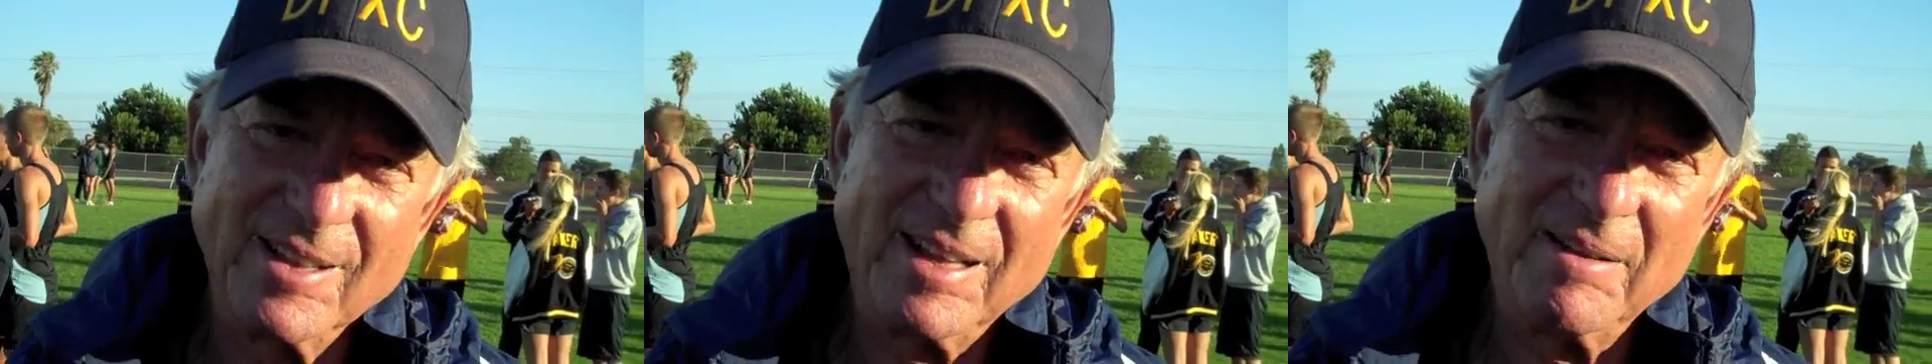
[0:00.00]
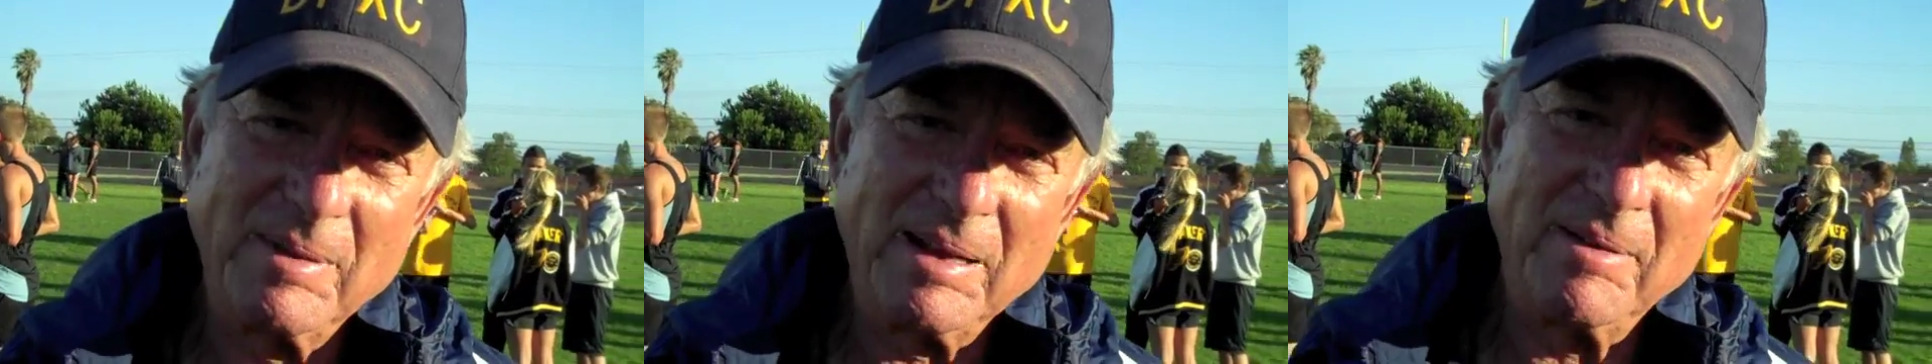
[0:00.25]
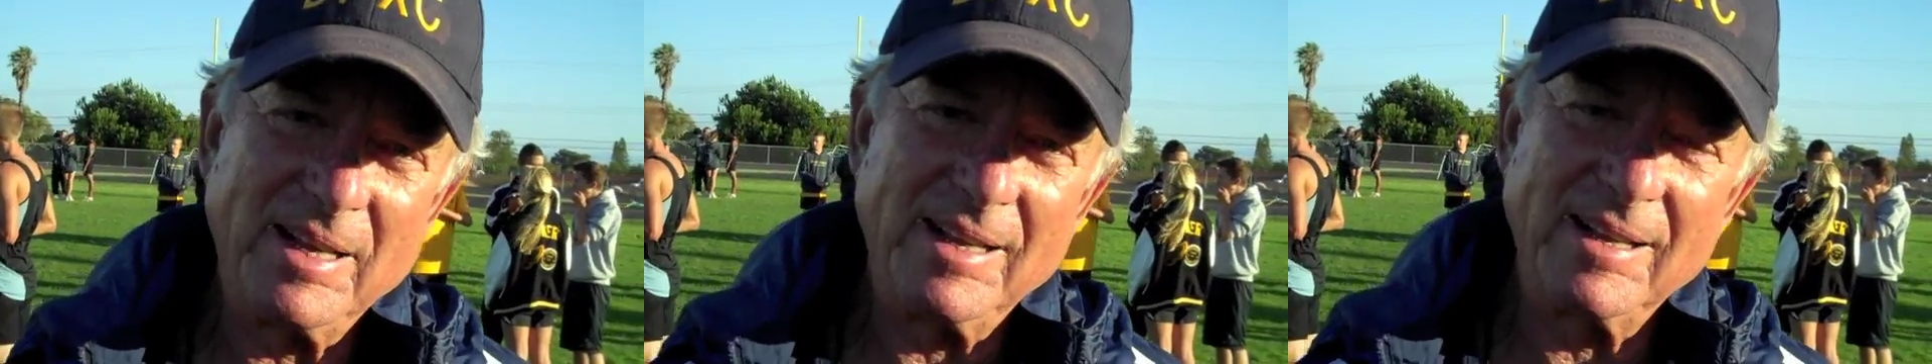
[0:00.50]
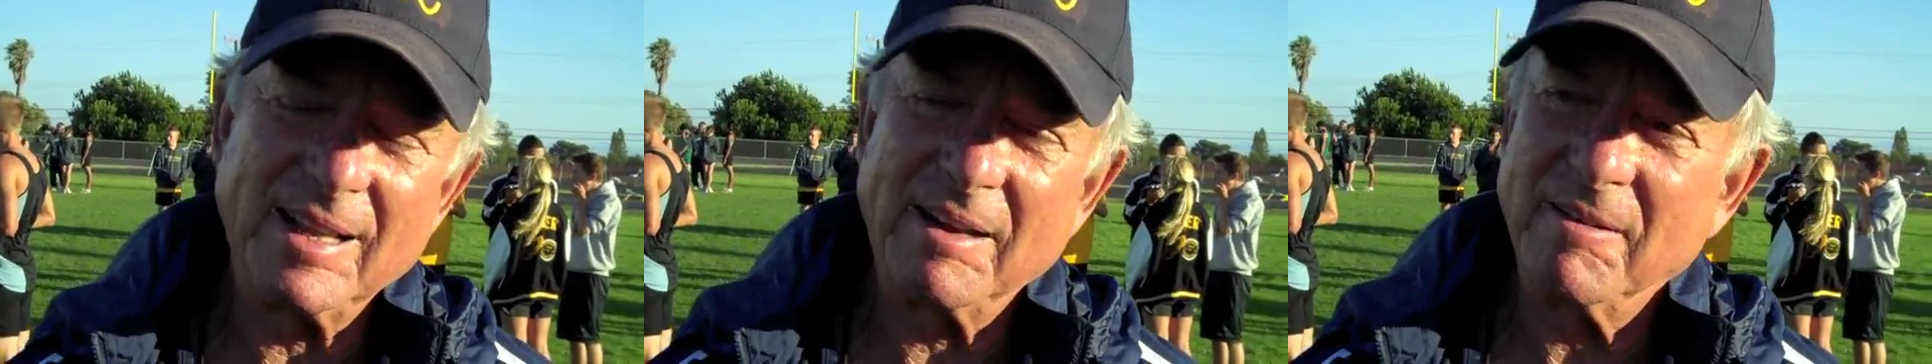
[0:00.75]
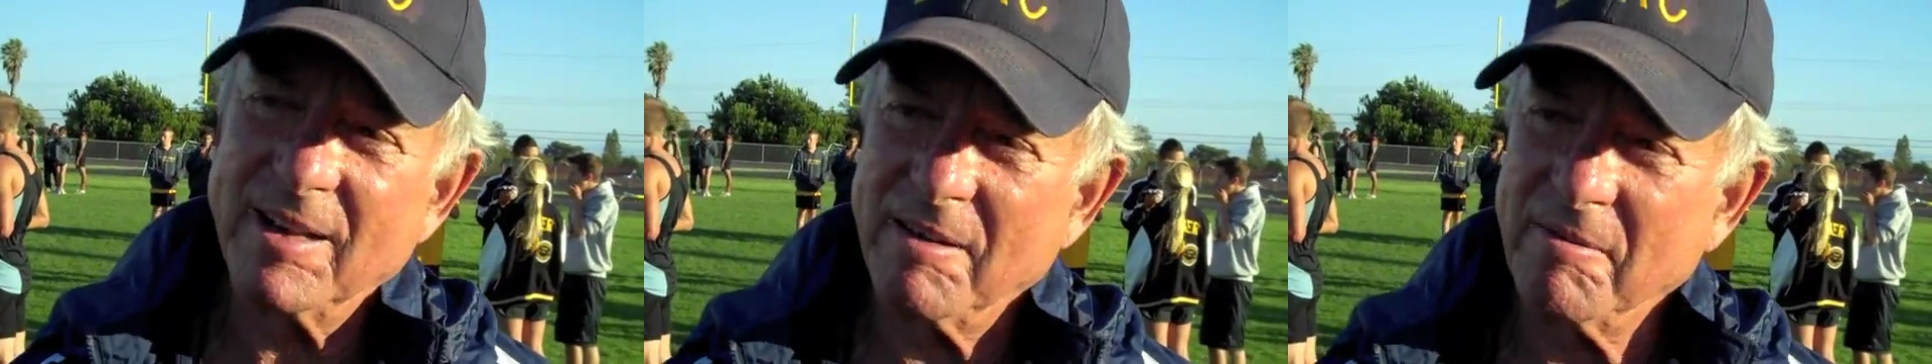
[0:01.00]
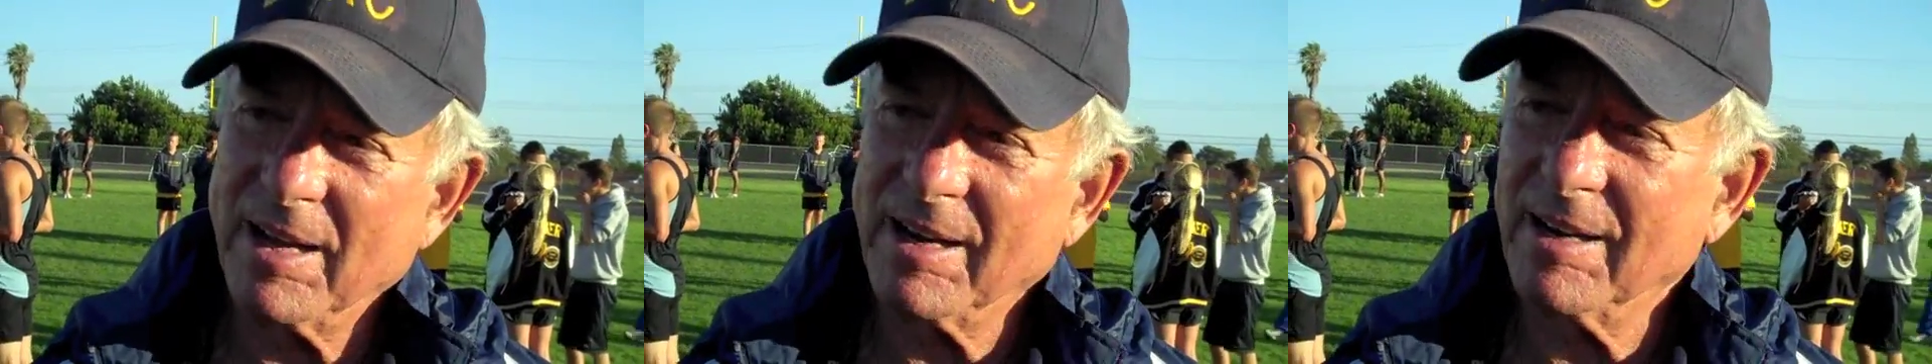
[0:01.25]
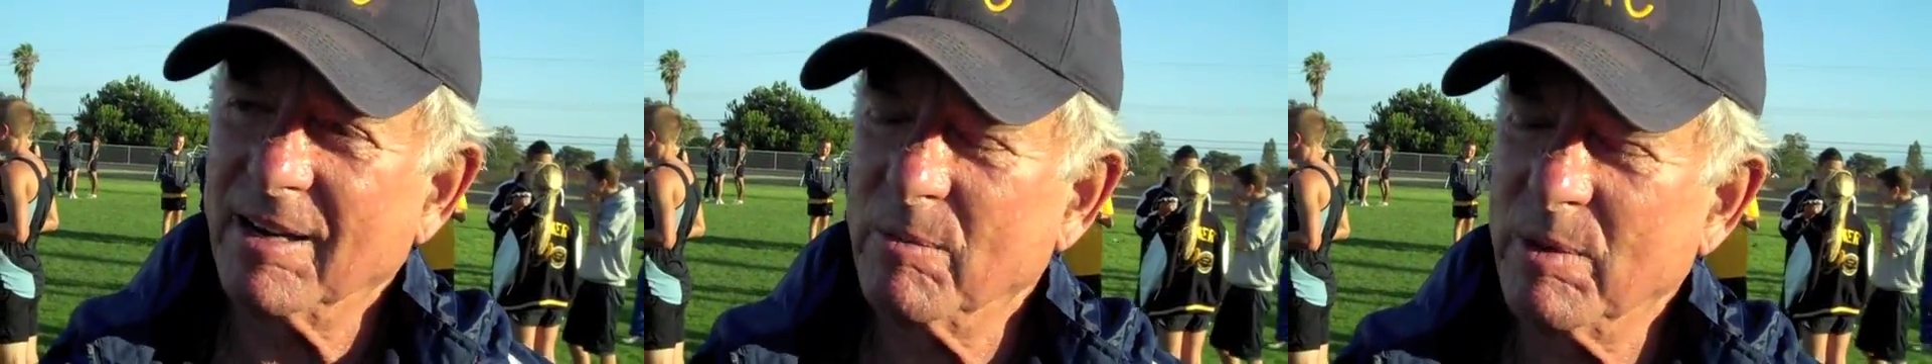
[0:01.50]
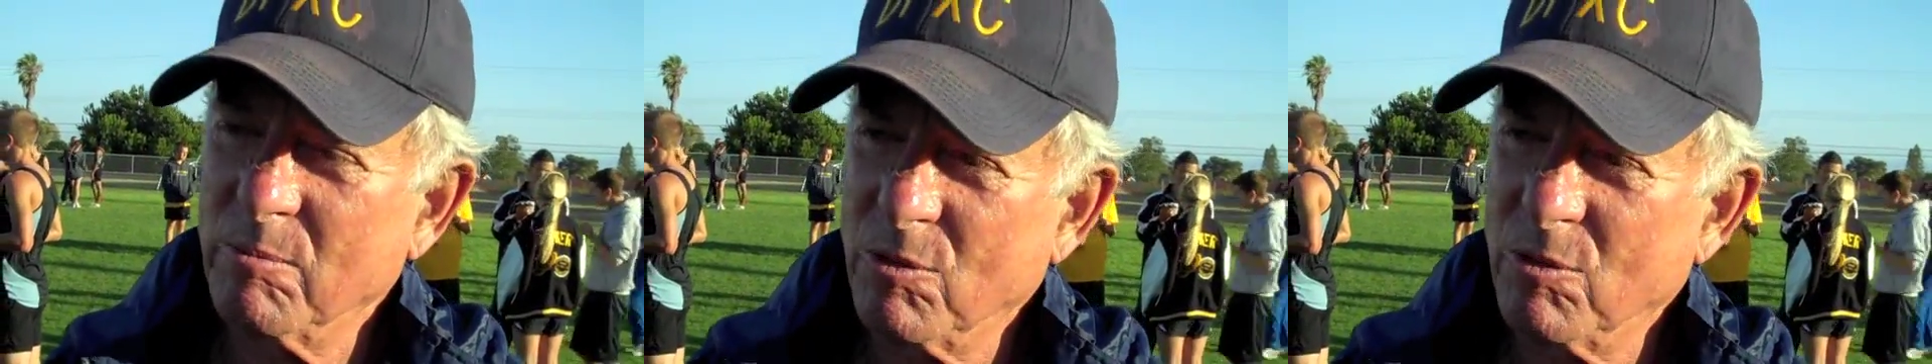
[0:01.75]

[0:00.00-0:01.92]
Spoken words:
maybe they ran a little bit